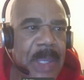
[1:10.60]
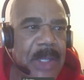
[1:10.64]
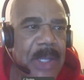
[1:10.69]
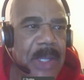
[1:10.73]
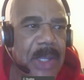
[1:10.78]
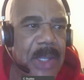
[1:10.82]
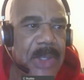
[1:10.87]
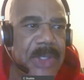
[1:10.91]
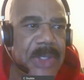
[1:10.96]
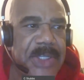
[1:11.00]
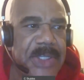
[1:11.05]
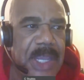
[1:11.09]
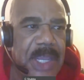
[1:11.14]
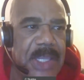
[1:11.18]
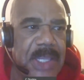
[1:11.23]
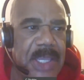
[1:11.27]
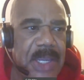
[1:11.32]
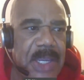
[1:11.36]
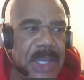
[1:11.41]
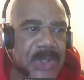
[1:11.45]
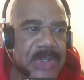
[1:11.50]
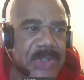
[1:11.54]
Nearly 10
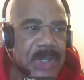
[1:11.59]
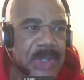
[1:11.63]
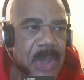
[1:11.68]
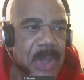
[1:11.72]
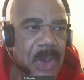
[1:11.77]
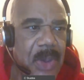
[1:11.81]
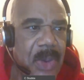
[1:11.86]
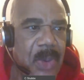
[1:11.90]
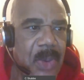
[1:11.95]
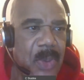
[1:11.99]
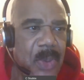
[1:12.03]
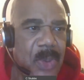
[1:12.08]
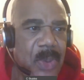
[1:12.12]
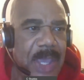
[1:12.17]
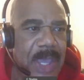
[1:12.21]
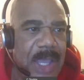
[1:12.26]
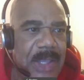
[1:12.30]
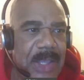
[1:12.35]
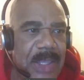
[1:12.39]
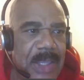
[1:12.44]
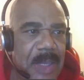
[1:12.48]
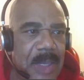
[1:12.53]
years ago, we
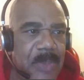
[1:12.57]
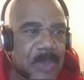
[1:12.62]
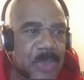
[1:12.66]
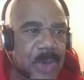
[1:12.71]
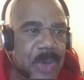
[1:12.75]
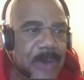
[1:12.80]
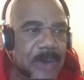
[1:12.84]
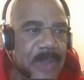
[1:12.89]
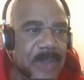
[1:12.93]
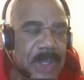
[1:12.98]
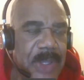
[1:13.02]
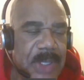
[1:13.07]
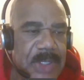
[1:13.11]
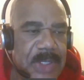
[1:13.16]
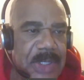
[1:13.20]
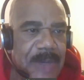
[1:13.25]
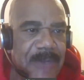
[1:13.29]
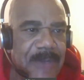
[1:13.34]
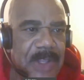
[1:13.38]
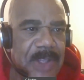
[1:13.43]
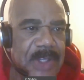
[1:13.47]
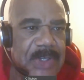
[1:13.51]
had the privilege
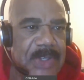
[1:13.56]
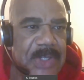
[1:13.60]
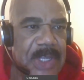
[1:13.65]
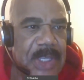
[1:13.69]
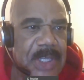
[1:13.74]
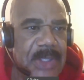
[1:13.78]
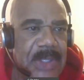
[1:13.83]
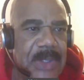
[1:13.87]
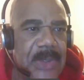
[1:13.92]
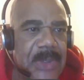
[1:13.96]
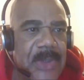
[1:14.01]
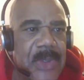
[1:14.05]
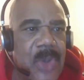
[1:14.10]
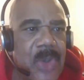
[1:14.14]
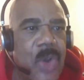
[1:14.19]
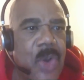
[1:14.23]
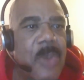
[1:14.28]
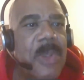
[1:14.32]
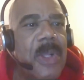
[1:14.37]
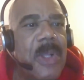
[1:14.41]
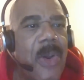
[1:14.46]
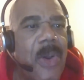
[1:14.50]
of listening to
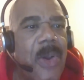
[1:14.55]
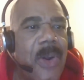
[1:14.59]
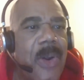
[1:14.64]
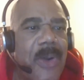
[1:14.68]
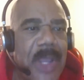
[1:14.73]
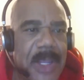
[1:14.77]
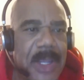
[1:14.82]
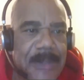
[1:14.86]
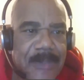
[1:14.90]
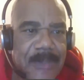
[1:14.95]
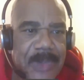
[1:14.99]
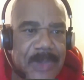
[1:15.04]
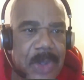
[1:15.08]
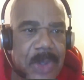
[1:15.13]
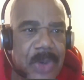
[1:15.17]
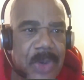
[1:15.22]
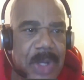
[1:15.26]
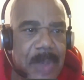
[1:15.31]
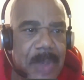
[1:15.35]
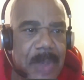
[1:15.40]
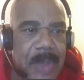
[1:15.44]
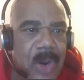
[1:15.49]
Nobel laureate
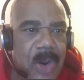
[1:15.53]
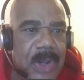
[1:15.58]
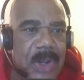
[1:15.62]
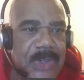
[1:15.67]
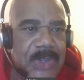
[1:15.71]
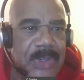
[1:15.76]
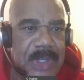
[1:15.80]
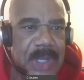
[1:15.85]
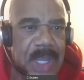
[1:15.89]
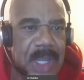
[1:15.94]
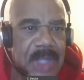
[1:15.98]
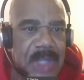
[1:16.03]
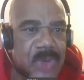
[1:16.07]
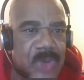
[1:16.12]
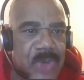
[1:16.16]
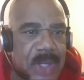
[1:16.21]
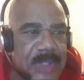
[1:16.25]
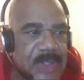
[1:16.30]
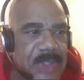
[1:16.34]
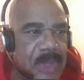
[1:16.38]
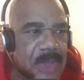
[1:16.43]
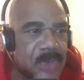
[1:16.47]
Toni Morrison
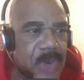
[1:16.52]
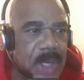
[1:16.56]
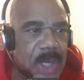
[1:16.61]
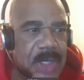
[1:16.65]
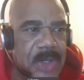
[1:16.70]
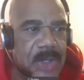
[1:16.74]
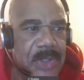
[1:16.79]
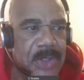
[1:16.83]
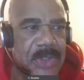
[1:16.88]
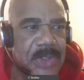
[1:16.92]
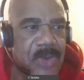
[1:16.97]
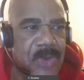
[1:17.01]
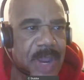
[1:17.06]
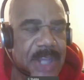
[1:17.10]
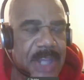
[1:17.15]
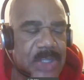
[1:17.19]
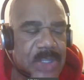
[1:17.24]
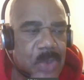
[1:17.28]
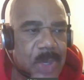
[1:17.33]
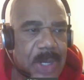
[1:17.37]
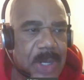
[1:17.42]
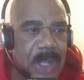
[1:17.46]
address the Rutgers
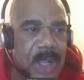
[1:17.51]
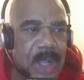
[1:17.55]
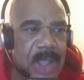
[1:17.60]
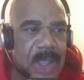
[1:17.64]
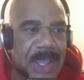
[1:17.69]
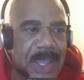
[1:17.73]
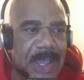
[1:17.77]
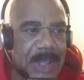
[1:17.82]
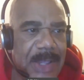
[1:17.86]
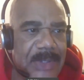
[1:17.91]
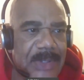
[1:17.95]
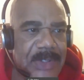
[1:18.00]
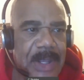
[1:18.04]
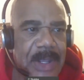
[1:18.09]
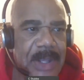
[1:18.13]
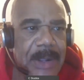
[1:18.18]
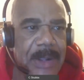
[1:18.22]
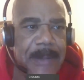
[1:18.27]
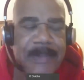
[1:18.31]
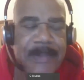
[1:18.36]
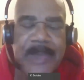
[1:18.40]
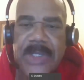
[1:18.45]
graduating class.
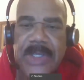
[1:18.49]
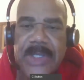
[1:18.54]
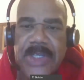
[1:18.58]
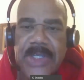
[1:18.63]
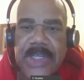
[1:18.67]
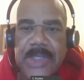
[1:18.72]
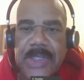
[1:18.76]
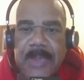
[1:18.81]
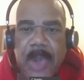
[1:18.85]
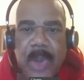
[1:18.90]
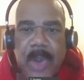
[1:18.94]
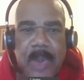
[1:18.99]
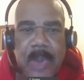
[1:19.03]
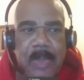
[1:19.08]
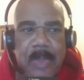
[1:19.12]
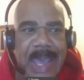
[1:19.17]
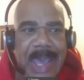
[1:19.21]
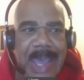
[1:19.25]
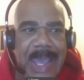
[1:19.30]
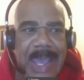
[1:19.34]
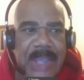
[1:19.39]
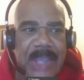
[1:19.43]
She spoke
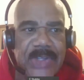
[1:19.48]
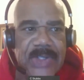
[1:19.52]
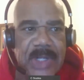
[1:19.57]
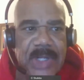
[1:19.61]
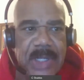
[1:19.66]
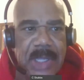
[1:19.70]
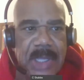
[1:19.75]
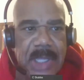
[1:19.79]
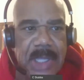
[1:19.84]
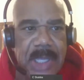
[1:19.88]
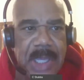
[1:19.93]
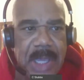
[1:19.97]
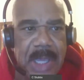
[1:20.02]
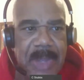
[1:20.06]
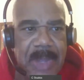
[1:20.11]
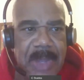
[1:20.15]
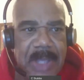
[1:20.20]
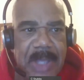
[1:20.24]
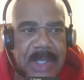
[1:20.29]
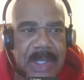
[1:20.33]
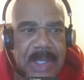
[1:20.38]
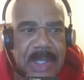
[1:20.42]
passionately
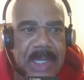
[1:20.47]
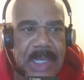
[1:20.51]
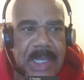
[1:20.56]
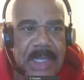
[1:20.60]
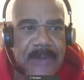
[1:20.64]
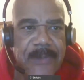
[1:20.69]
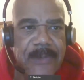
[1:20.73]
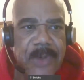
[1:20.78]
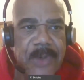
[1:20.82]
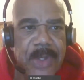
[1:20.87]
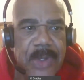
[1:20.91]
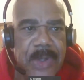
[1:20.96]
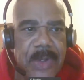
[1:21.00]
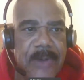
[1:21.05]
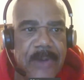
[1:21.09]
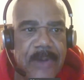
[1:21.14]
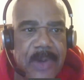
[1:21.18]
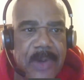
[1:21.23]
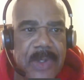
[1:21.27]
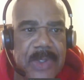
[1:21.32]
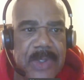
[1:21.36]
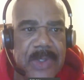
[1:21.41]
about the need for
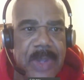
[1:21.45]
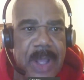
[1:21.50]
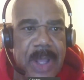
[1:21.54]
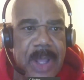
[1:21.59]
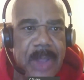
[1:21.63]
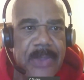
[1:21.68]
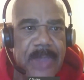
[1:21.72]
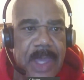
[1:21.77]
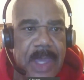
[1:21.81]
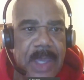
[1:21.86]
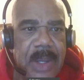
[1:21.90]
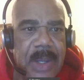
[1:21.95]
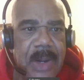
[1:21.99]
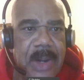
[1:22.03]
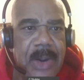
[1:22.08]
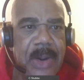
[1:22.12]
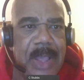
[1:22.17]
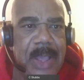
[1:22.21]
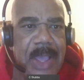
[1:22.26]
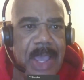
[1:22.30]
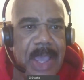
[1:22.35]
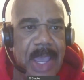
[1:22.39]
universal health care
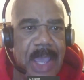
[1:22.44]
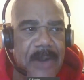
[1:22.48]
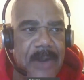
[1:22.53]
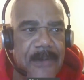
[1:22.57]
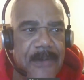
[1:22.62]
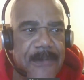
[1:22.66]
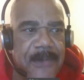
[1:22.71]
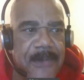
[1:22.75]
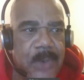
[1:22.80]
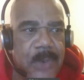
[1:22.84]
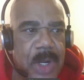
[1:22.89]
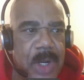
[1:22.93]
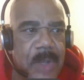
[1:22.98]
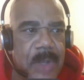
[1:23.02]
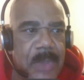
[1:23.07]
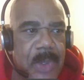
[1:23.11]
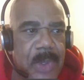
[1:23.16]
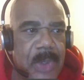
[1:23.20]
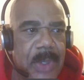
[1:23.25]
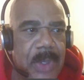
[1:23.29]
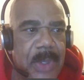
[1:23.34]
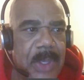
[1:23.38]
and
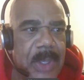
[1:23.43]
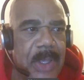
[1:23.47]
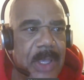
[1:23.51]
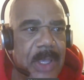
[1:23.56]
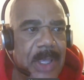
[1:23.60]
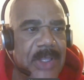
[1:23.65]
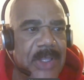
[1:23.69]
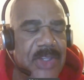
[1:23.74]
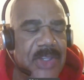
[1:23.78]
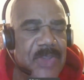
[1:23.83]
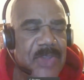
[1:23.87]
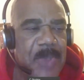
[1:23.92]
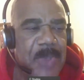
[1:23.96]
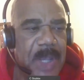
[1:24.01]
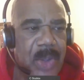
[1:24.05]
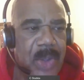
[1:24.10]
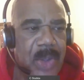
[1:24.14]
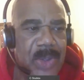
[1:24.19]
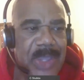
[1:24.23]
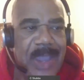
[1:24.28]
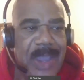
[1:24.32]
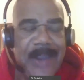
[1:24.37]
affordable,
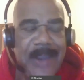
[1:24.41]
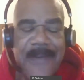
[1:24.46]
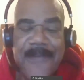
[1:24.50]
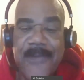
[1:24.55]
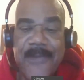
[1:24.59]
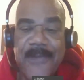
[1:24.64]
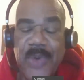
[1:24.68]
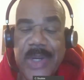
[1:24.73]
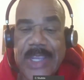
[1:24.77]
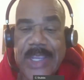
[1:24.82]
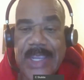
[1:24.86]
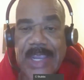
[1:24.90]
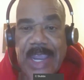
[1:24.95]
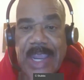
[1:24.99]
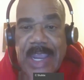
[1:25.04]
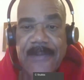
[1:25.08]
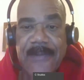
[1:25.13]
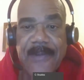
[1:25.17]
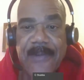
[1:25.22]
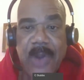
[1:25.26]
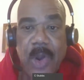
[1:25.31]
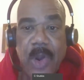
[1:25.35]
spelled free,
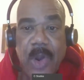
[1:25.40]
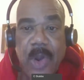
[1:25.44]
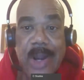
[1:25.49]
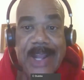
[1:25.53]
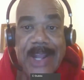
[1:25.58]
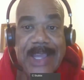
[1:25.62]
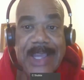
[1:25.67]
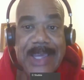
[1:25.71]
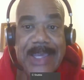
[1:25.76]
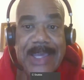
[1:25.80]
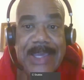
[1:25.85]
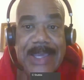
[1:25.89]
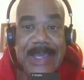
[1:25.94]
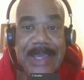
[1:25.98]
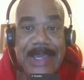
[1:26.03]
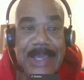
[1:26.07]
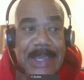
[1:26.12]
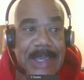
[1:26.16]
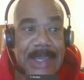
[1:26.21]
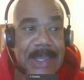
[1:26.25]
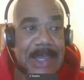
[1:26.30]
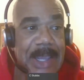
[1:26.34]
F R E
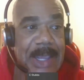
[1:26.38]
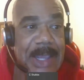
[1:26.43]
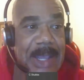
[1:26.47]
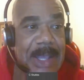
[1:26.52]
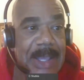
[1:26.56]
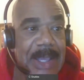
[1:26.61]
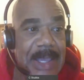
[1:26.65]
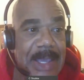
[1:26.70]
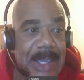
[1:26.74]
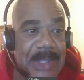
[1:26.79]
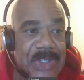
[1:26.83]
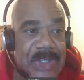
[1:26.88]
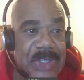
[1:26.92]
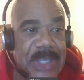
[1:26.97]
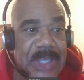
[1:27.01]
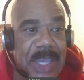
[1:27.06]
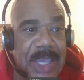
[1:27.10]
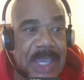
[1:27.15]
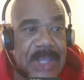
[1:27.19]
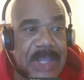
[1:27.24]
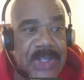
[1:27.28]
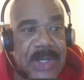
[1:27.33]
E
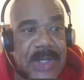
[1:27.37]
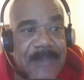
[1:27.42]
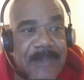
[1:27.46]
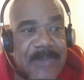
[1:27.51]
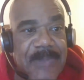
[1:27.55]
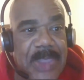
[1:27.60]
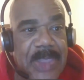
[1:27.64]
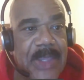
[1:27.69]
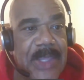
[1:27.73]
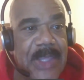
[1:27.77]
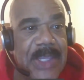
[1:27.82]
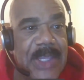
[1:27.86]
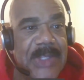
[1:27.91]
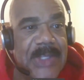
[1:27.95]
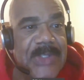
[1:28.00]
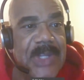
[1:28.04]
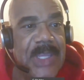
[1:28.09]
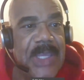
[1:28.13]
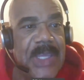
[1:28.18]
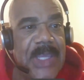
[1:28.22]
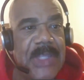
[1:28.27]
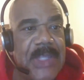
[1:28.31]
education. These
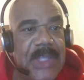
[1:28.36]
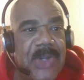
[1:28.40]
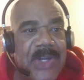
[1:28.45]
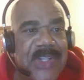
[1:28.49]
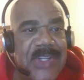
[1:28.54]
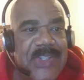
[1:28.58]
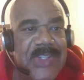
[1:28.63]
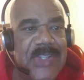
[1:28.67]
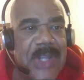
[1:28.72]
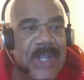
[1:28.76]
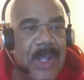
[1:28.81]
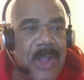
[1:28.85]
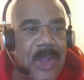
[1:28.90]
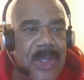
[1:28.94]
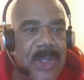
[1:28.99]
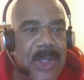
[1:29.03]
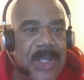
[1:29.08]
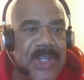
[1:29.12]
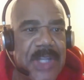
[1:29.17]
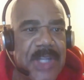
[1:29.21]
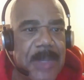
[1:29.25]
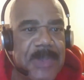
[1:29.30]
needs are still on
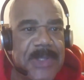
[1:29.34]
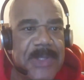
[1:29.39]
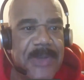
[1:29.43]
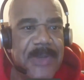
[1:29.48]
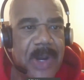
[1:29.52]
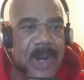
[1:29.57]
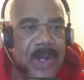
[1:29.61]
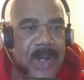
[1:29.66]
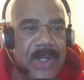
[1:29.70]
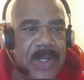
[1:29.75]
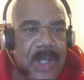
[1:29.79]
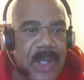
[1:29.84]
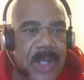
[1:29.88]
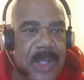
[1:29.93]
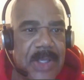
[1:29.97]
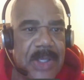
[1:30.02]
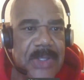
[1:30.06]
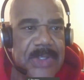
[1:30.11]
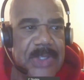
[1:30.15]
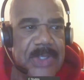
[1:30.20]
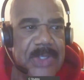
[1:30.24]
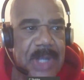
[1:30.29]
the tips of our
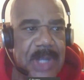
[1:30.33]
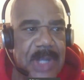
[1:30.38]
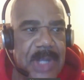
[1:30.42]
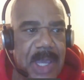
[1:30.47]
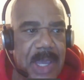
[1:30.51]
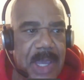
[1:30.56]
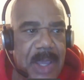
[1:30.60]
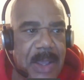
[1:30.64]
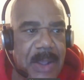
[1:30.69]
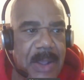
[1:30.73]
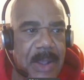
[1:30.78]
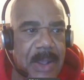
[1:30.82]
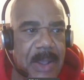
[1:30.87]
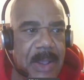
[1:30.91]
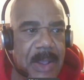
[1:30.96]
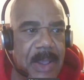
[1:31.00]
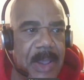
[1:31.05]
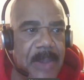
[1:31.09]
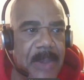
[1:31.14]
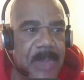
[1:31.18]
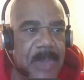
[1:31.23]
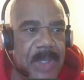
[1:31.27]
tongues today.
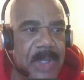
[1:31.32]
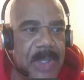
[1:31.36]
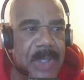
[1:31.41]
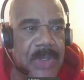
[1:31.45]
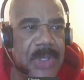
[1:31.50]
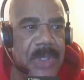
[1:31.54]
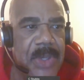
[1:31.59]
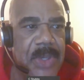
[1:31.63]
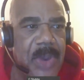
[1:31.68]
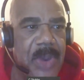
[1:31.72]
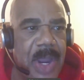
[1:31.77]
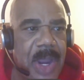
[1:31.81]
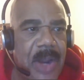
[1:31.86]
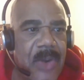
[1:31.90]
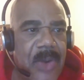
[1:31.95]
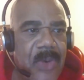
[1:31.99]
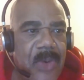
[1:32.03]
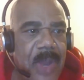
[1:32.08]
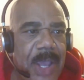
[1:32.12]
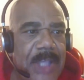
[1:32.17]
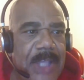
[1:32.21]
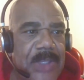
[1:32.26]
But to you, our
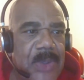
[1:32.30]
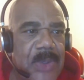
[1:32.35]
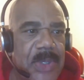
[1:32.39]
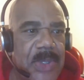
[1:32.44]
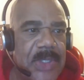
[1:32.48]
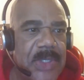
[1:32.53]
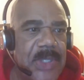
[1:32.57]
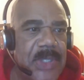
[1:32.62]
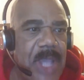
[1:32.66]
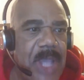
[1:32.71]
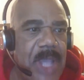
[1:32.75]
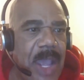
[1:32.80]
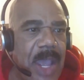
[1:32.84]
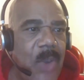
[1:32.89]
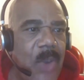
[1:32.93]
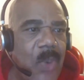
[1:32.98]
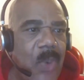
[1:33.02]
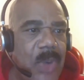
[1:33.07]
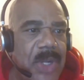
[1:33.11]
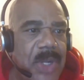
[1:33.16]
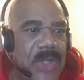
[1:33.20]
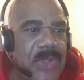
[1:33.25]
graduates, I
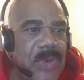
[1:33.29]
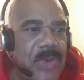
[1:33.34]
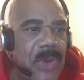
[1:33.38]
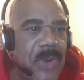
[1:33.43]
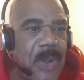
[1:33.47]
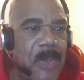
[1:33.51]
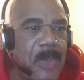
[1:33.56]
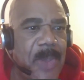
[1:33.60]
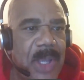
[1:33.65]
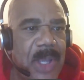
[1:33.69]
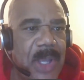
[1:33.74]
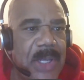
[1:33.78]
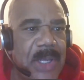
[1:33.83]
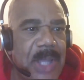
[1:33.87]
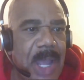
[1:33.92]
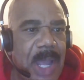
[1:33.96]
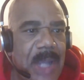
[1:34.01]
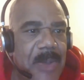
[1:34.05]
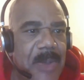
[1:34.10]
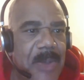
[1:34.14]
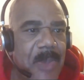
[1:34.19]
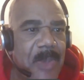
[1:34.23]
want to draw upon
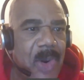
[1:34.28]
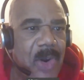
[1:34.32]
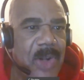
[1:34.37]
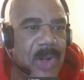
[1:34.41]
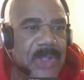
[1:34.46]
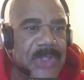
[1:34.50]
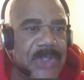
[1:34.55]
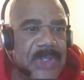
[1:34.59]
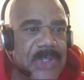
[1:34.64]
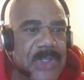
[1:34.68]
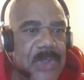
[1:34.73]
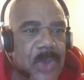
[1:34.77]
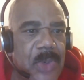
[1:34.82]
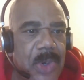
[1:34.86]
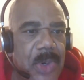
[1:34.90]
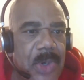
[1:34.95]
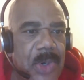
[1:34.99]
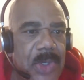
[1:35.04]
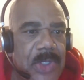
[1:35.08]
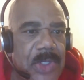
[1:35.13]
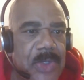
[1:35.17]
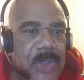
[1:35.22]
Dr. Morrison's
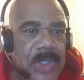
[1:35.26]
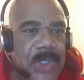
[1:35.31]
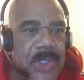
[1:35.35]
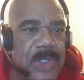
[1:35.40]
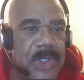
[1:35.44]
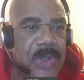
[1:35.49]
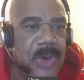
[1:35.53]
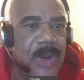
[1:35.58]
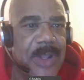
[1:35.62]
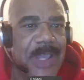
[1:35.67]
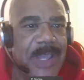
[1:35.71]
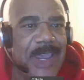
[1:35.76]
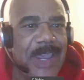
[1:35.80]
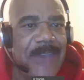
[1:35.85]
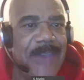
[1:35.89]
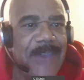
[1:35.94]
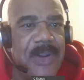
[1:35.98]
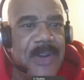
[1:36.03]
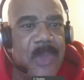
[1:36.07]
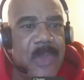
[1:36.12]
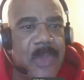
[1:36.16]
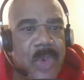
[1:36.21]
words, which are
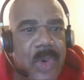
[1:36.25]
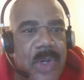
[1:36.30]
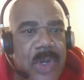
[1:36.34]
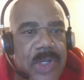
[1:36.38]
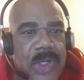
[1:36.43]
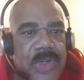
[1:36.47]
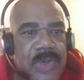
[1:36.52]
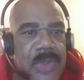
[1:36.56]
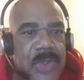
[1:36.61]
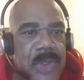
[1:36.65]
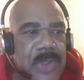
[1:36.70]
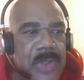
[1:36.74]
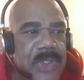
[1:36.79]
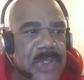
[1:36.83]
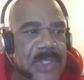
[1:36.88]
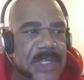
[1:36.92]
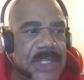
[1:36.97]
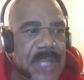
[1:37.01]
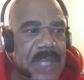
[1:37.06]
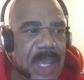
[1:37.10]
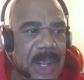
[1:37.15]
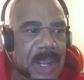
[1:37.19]
even more true
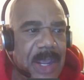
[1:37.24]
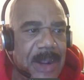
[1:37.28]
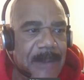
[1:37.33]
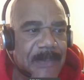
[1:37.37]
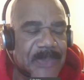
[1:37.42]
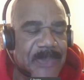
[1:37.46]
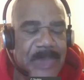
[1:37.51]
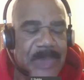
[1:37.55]
today.